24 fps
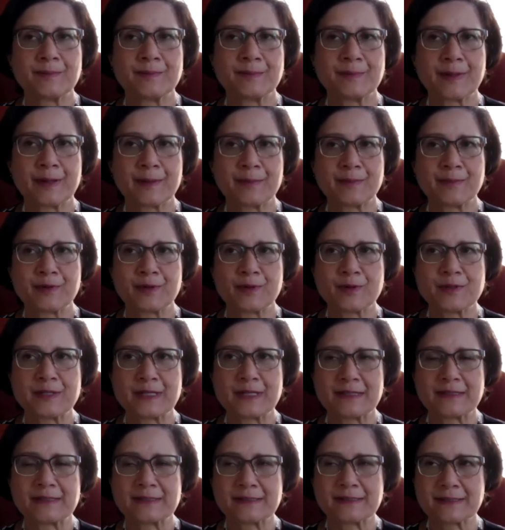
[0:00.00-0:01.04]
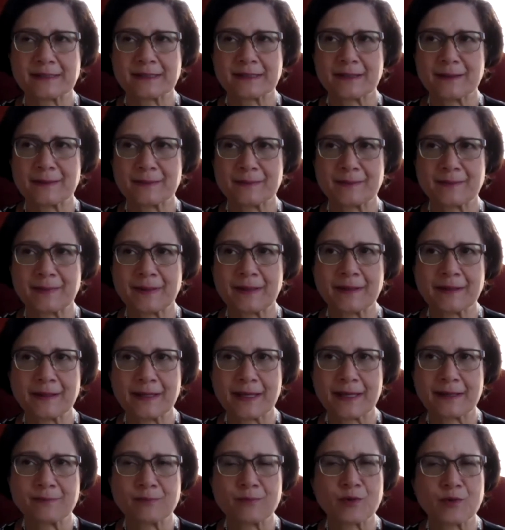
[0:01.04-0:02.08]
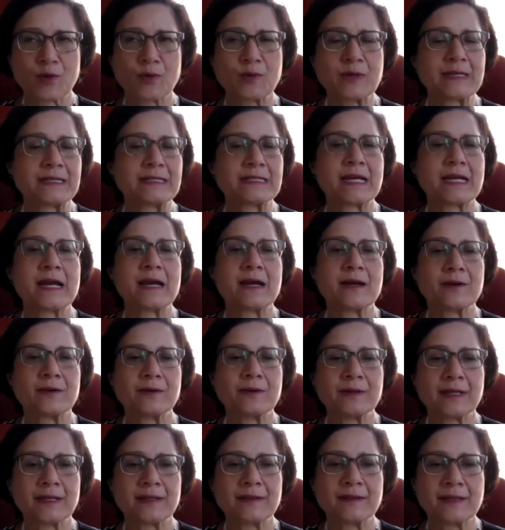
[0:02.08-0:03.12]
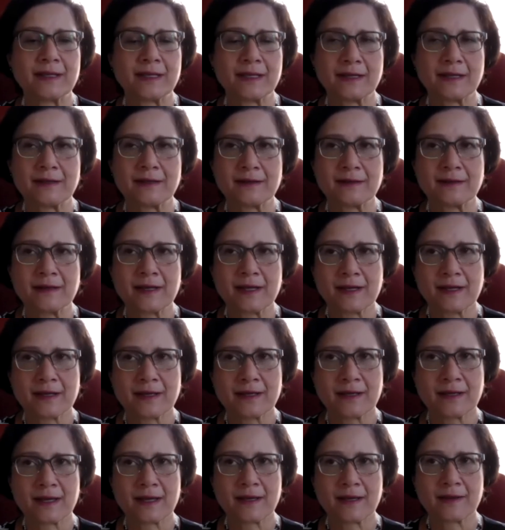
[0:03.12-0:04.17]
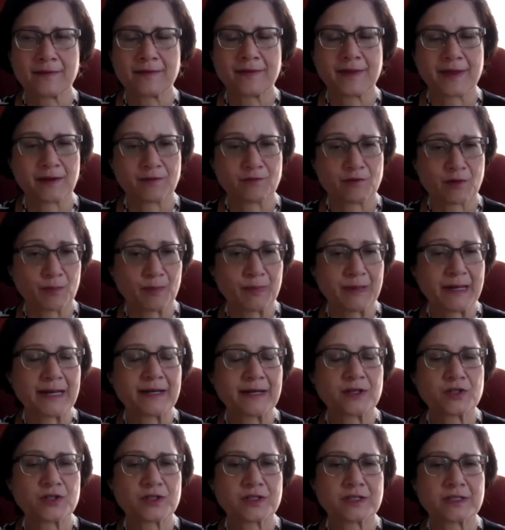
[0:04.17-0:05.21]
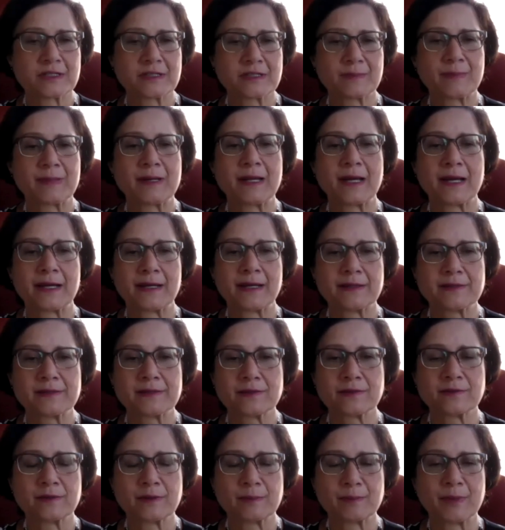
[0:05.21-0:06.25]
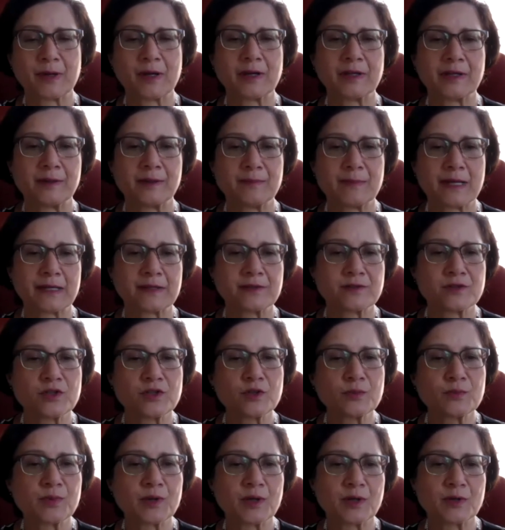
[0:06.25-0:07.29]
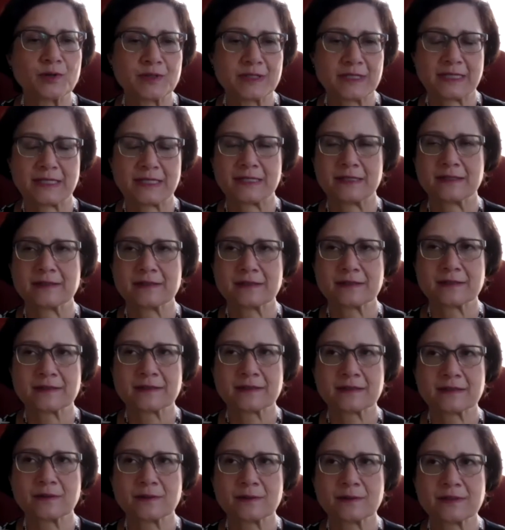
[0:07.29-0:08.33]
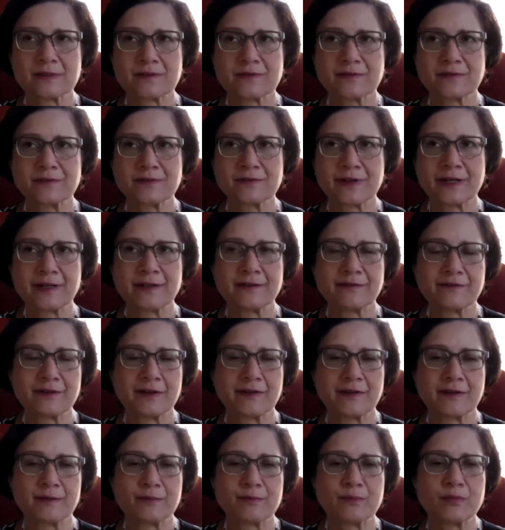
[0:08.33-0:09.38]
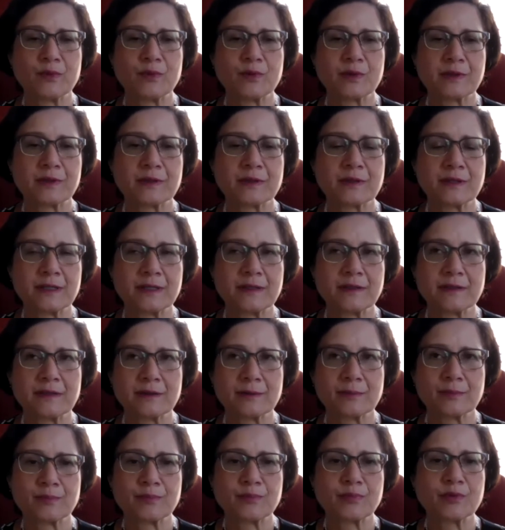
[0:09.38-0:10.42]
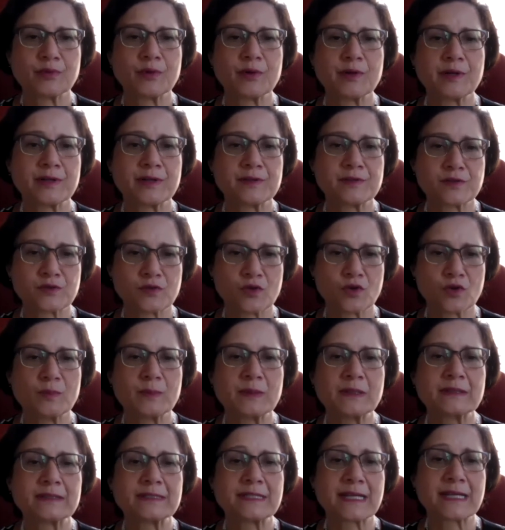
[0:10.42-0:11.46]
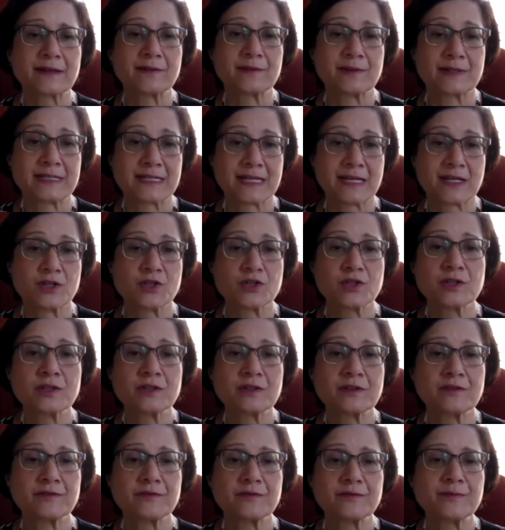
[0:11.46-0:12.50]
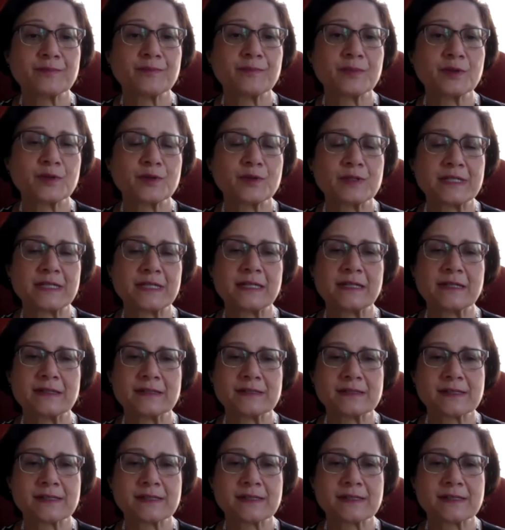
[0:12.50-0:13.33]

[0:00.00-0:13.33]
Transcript: proteins get broken down and then they replenish the supply, so the body makes new proteins. So it's very, very important in the proteasomal degradation of proteins,